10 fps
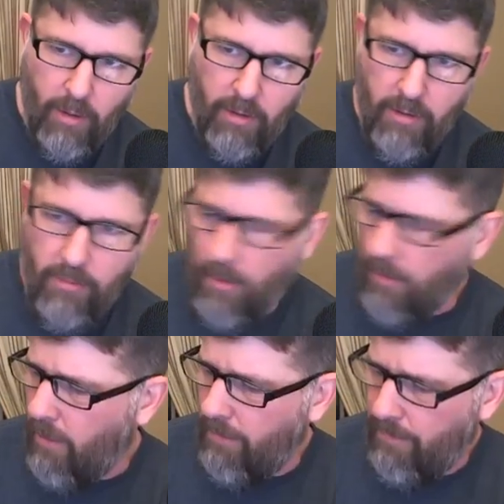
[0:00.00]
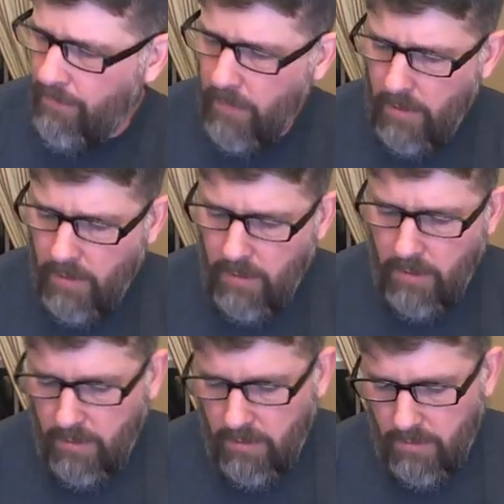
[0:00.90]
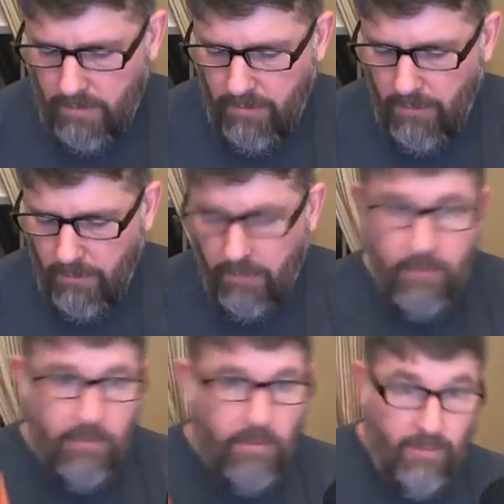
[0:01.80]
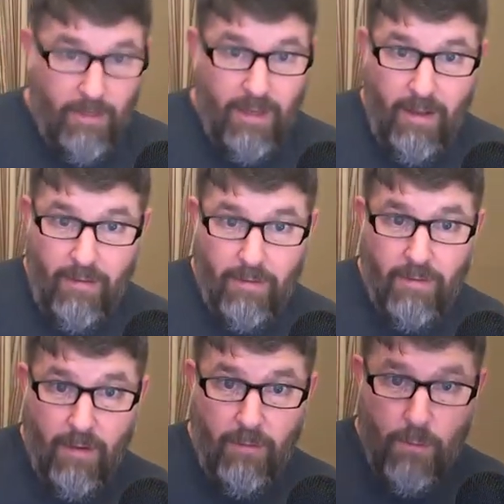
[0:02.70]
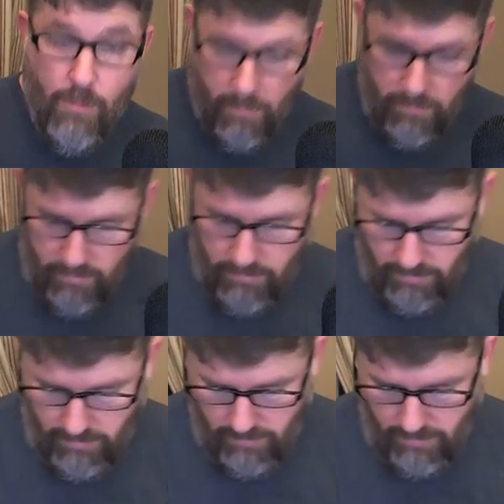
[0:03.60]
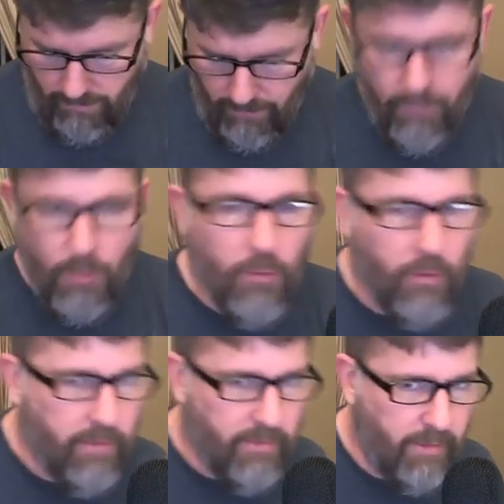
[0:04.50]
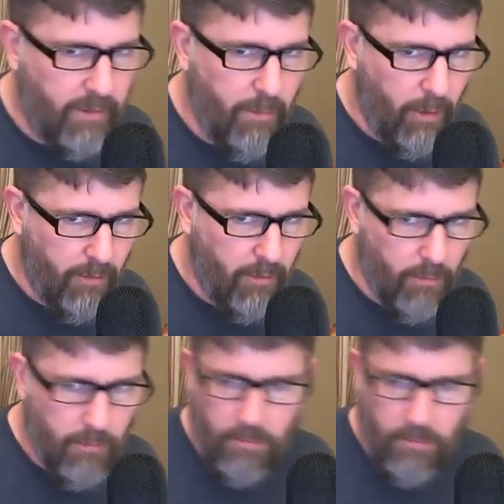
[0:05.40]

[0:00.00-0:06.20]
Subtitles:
That's what I thought. Seriously, somebody likes this, and that's cool. Futuristic. Come on, dude.